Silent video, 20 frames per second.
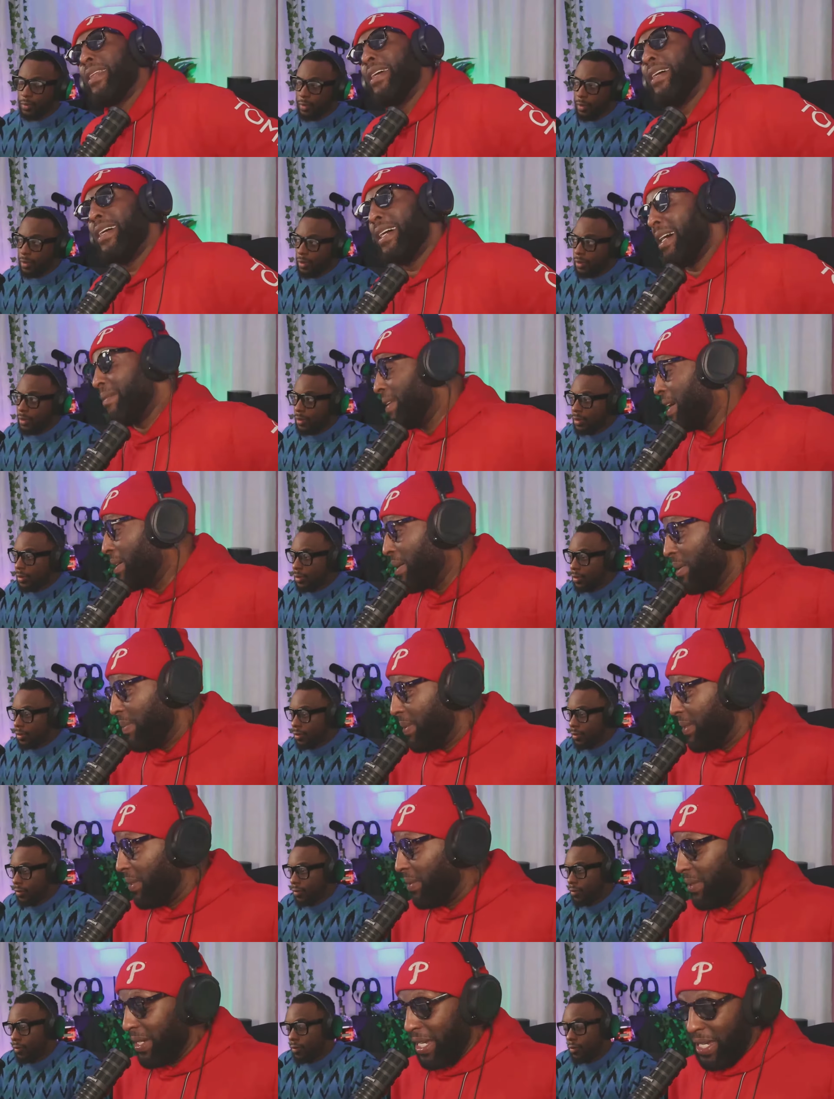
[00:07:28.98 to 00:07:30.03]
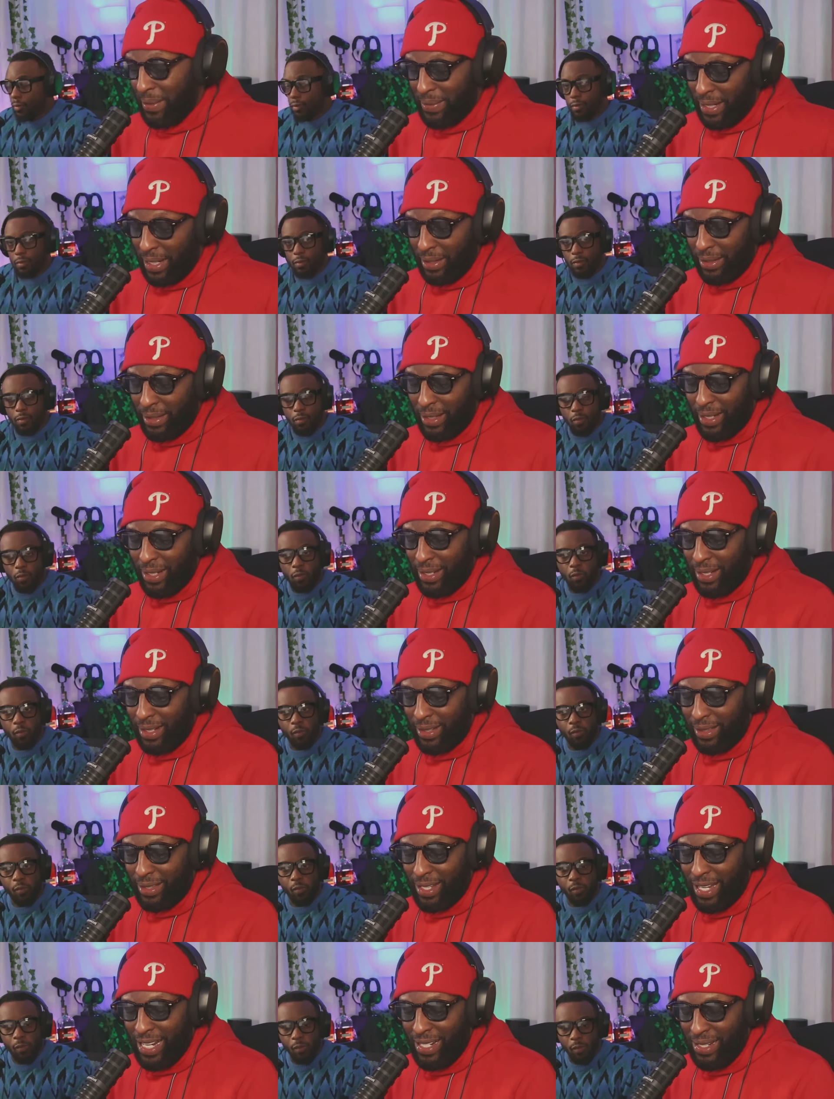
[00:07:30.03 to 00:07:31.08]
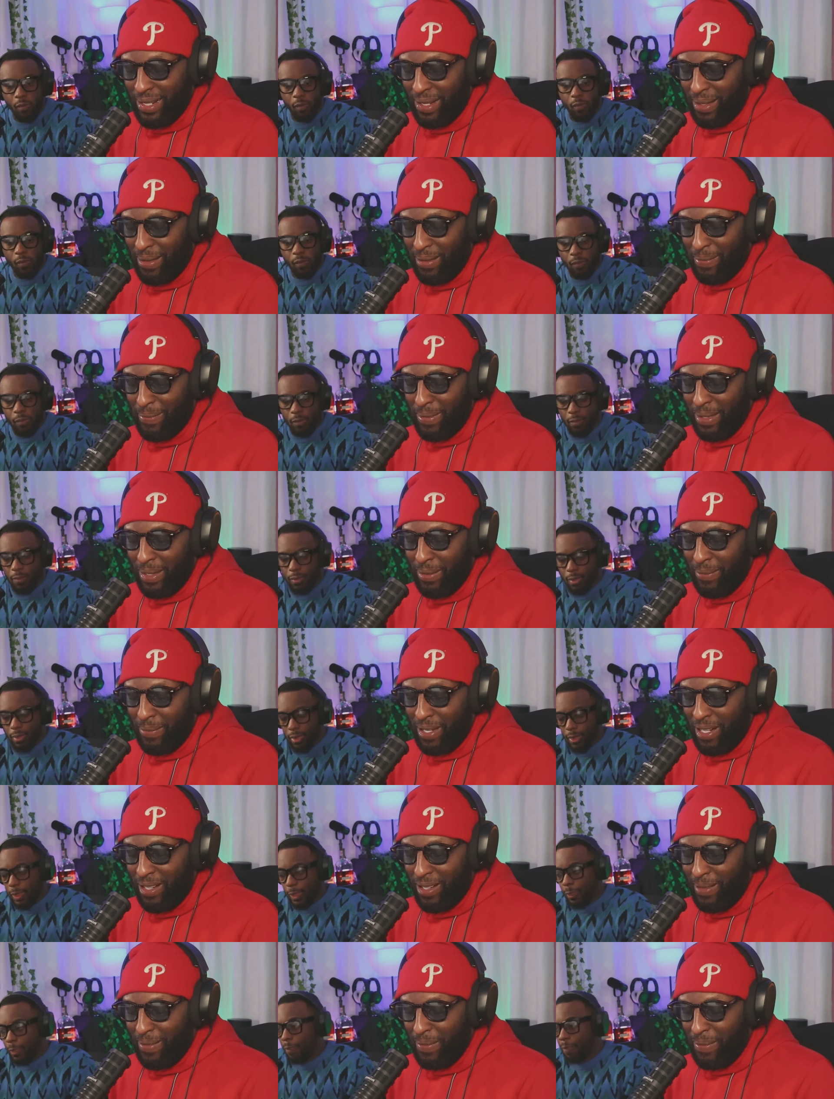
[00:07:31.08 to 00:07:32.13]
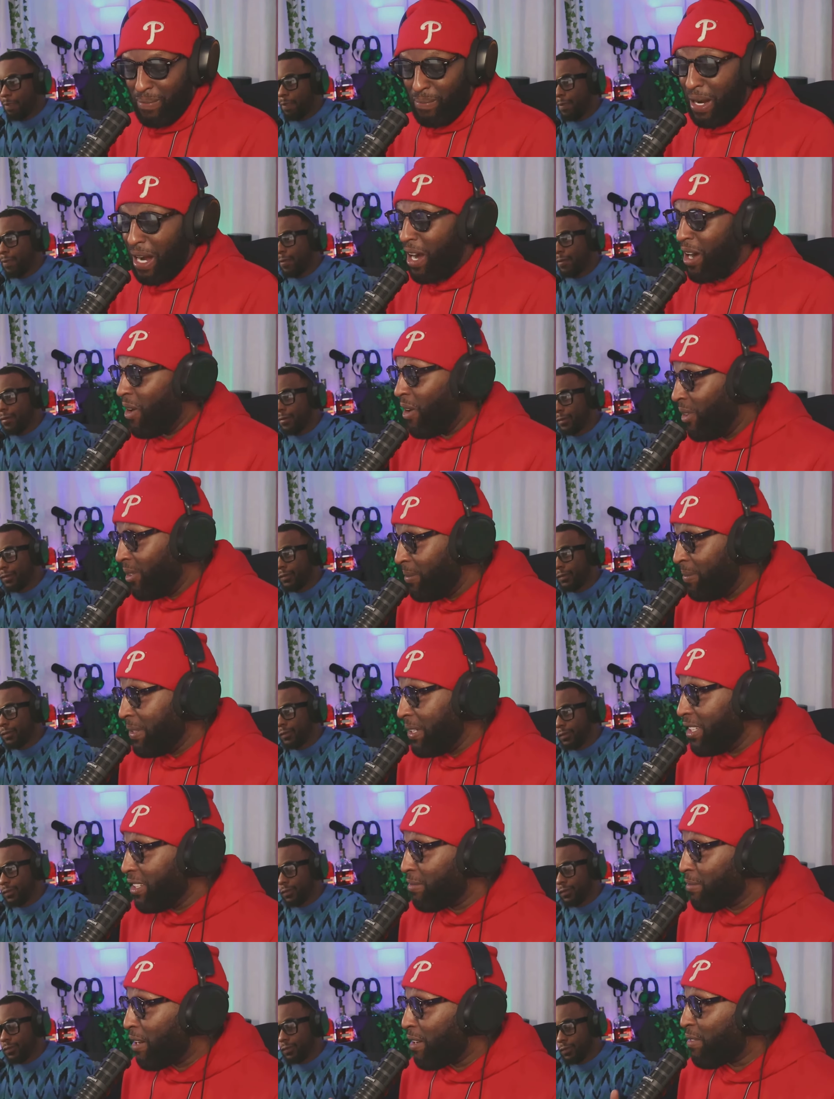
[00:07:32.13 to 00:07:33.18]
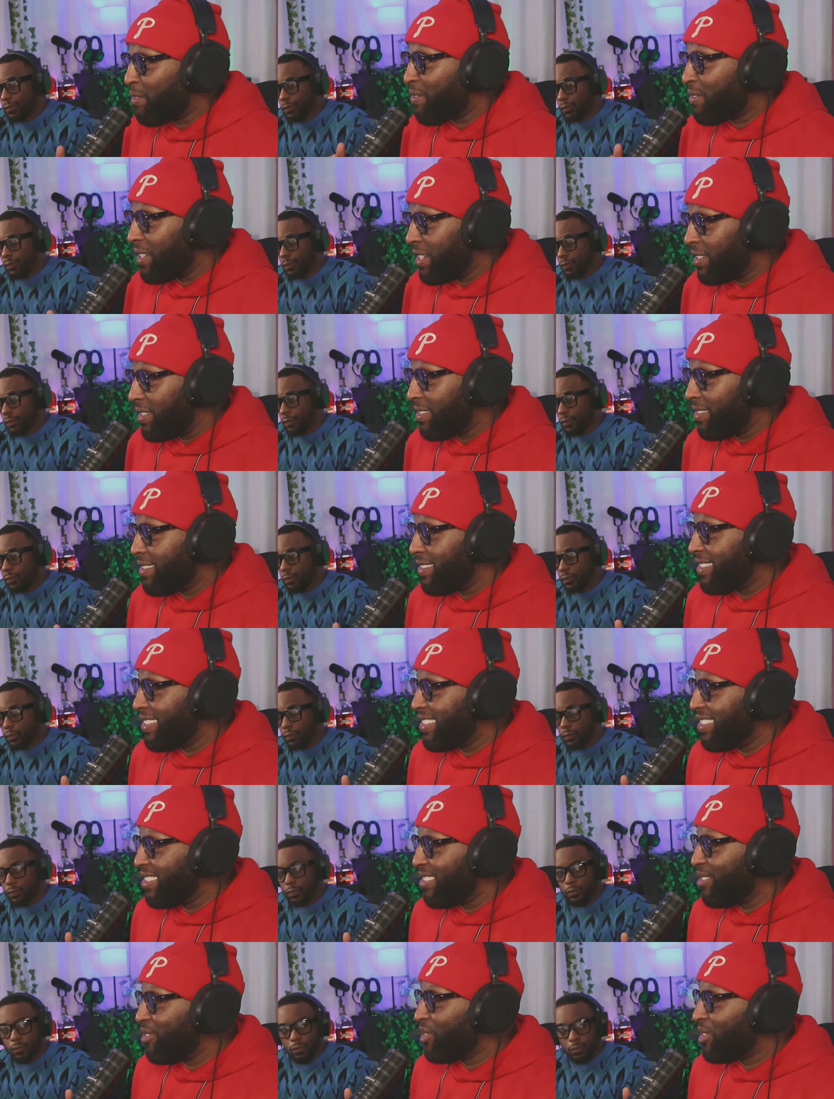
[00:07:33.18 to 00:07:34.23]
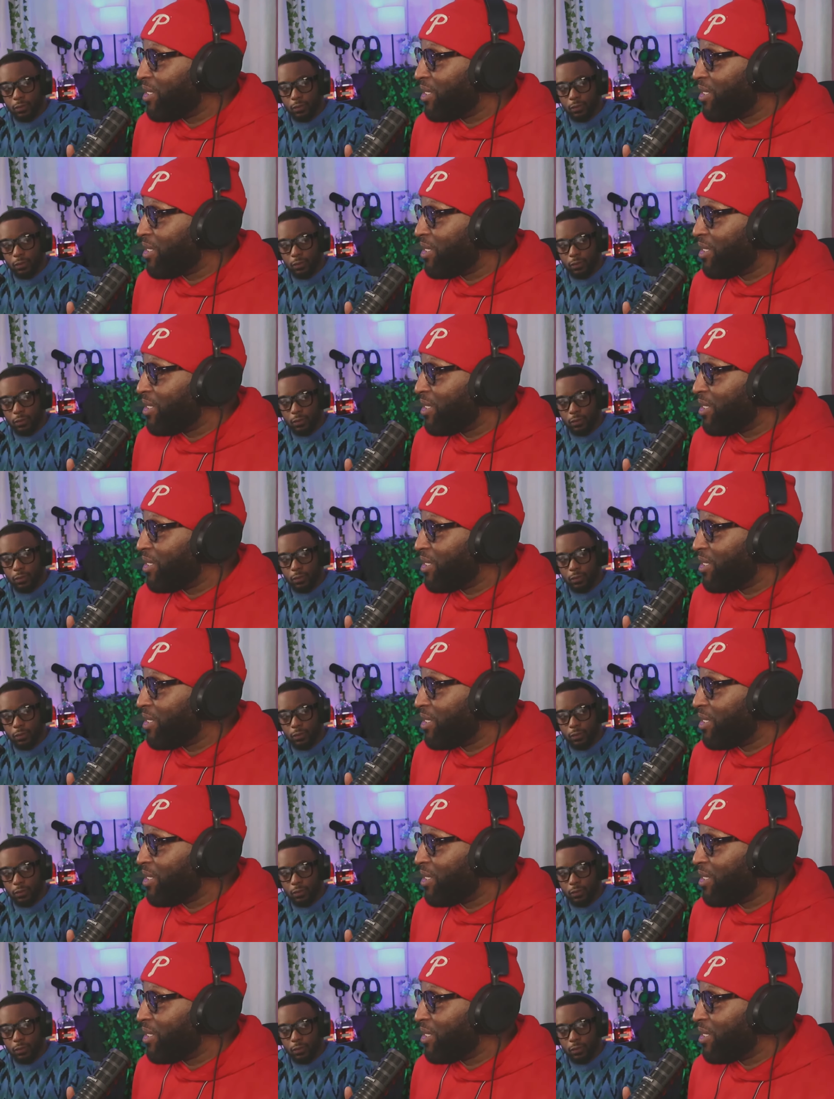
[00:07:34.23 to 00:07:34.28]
Speaker 1: I'm not gonna put no names out there like that. Uh, but my homies, my friends used